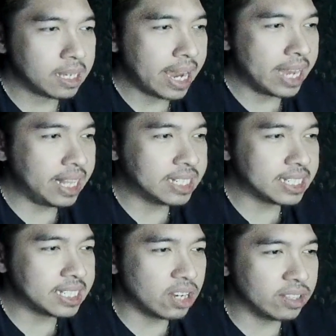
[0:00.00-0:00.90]
And this
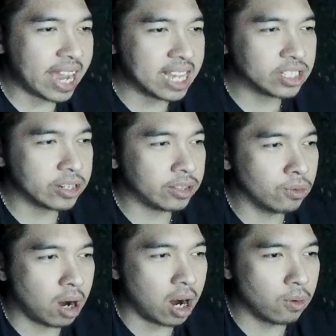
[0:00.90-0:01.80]
is now the answer to
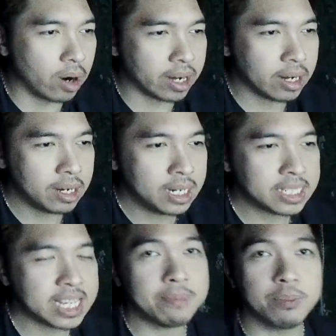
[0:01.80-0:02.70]
our
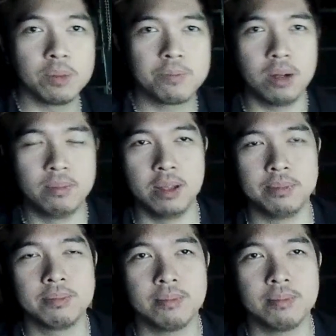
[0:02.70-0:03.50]
sample problem.